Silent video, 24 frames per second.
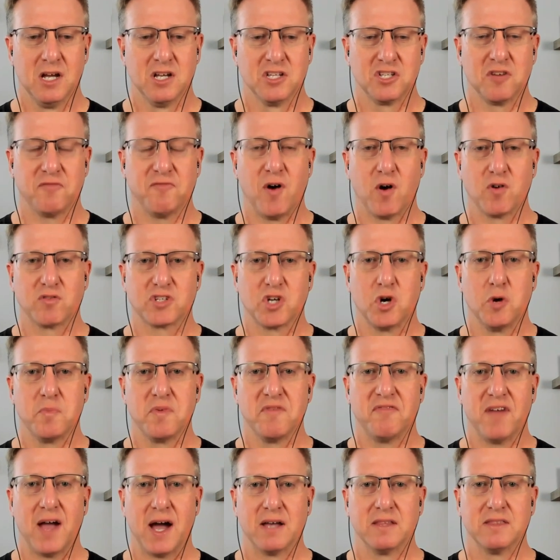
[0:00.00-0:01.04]
So folks, I hope
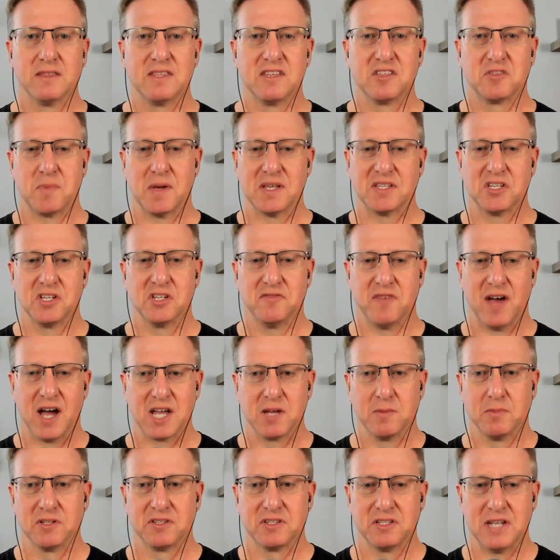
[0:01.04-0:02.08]
you found this message
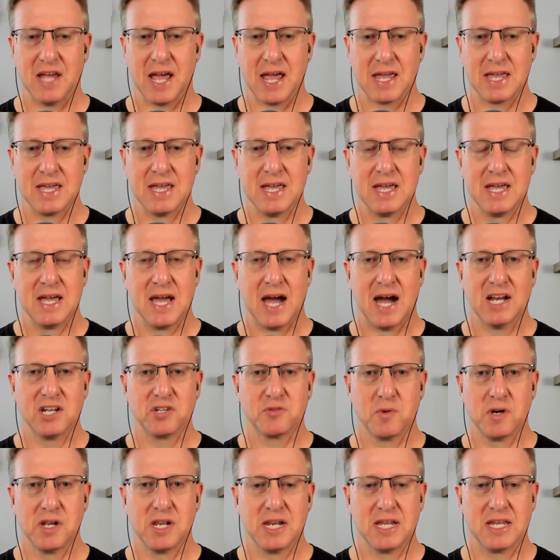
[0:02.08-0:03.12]
valuable today. I
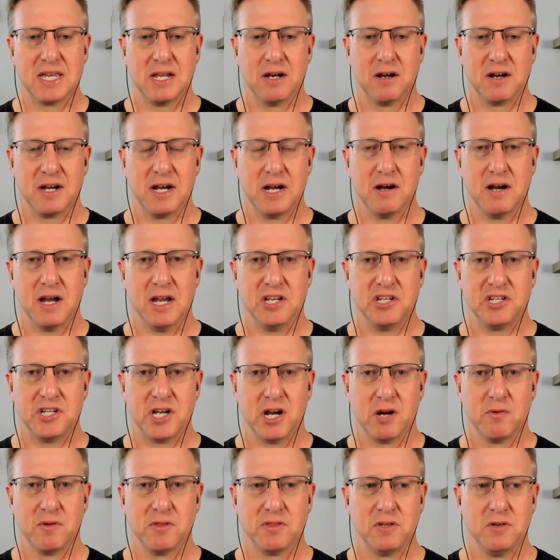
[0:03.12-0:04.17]
just wanted to get on here and
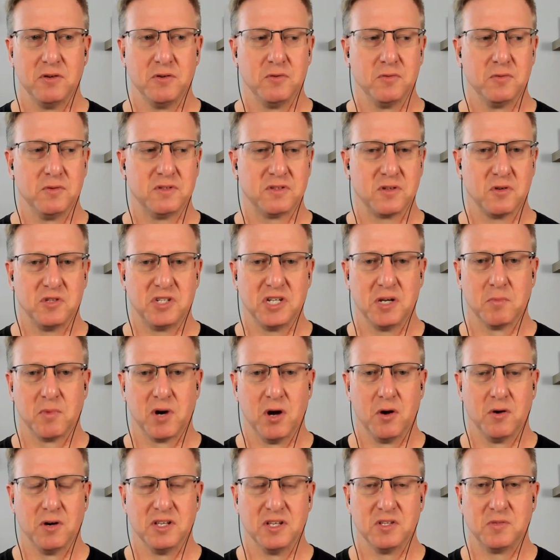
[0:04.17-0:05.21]
share with you. So Jim
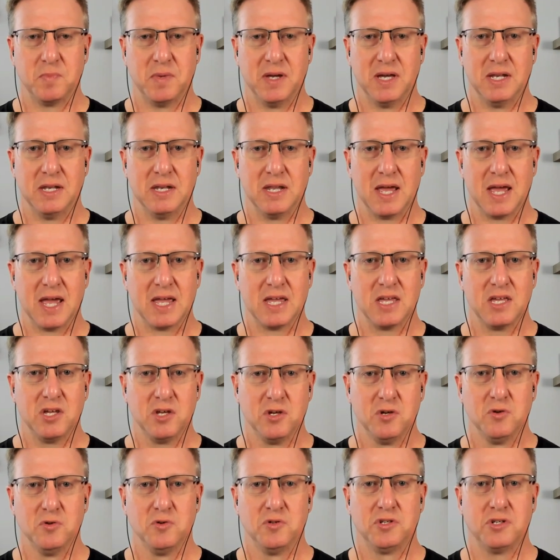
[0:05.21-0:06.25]
Rohn has been a
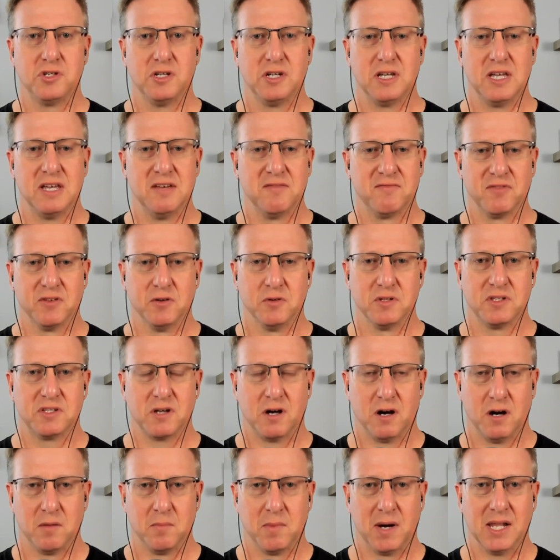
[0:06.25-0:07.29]
huge influence
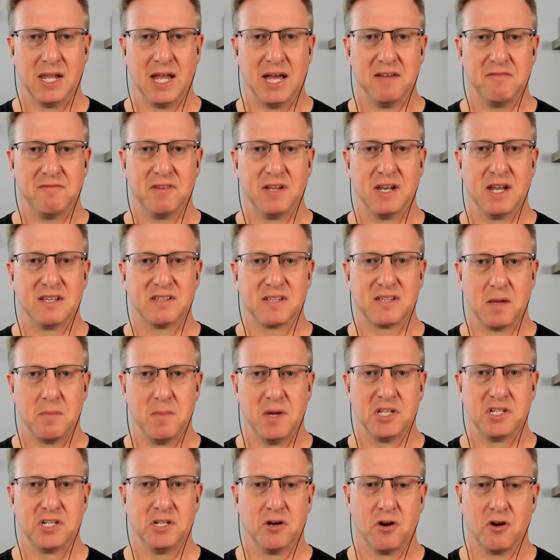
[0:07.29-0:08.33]
on my life. And as I
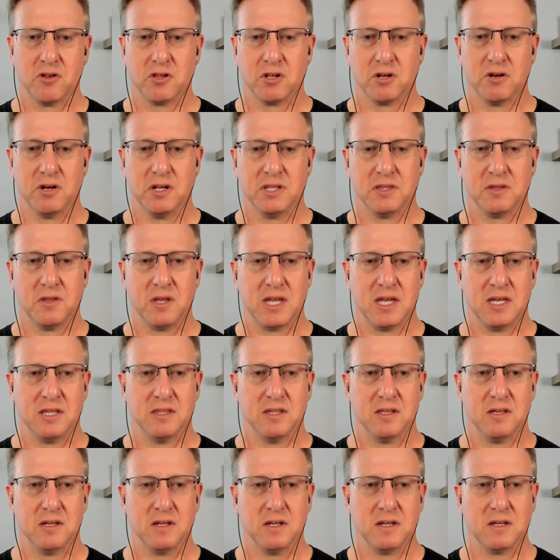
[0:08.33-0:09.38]
mentioned earlier in,
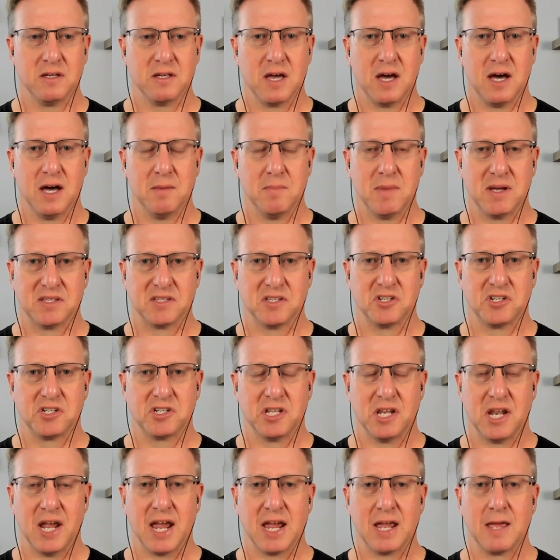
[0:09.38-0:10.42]
in the uh, message
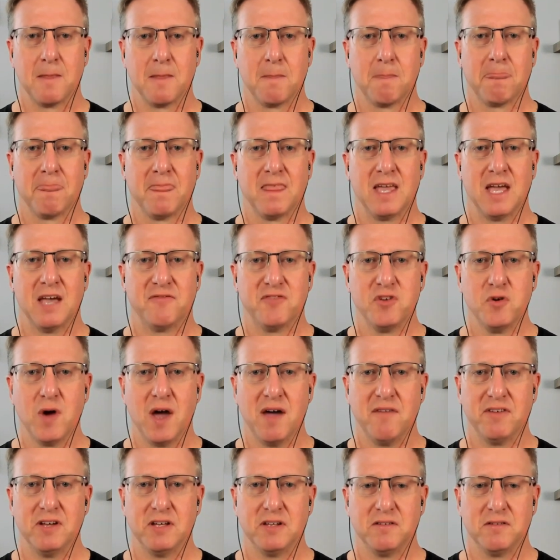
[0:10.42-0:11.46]
today, if you
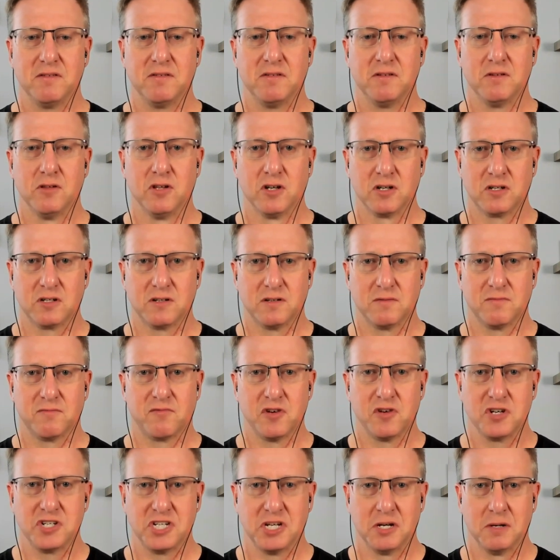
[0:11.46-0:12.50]
haven't looked
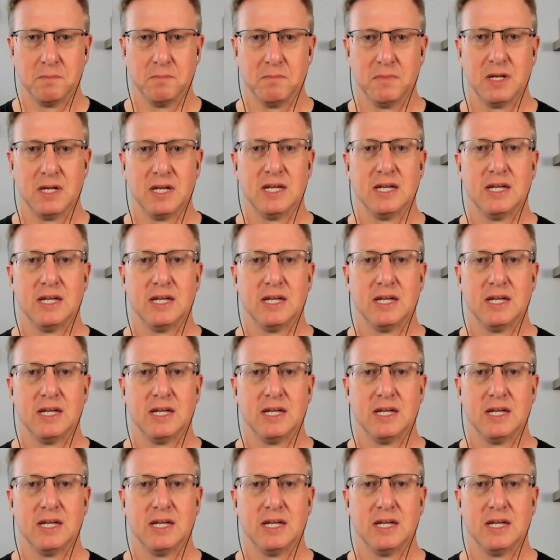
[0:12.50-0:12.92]
for Jim,